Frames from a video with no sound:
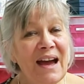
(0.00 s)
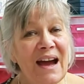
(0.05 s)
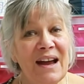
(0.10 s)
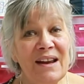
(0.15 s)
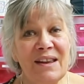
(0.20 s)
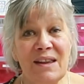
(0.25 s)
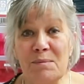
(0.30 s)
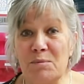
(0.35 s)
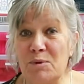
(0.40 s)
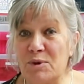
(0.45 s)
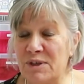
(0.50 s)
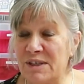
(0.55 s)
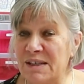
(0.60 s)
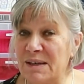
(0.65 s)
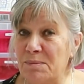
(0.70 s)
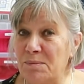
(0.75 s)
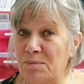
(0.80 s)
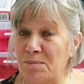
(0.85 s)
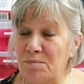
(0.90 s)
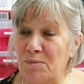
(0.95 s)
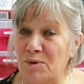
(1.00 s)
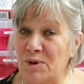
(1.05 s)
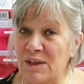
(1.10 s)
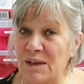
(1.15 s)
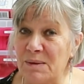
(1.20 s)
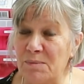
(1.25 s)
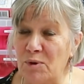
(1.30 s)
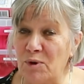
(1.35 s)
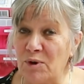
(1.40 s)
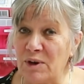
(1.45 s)
and the
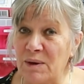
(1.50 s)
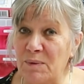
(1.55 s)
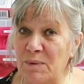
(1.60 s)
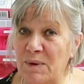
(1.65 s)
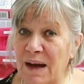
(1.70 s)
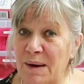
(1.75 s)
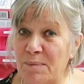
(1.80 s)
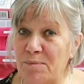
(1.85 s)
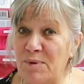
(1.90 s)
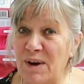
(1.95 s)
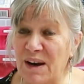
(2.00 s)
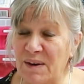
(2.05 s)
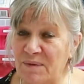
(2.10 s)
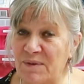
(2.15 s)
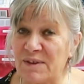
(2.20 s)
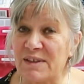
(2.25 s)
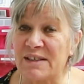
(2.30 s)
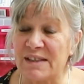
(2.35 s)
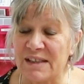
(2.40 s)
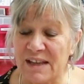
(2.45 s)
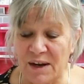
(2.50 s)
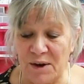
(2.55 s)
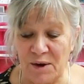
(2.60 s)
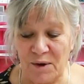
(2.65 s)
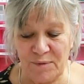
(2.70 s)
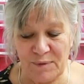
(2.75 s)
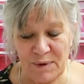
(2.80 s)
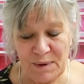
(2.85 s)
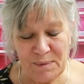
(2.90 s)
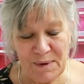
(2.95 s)
Monday morning we had breakfast, and then
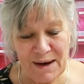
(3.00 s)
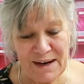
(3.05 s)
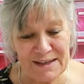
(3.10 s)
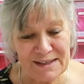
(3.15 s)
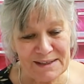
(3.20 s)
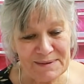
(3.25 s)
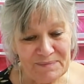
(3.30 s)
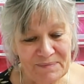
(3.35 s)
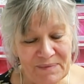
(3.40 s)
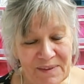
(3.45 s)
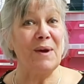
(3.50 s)
off we went.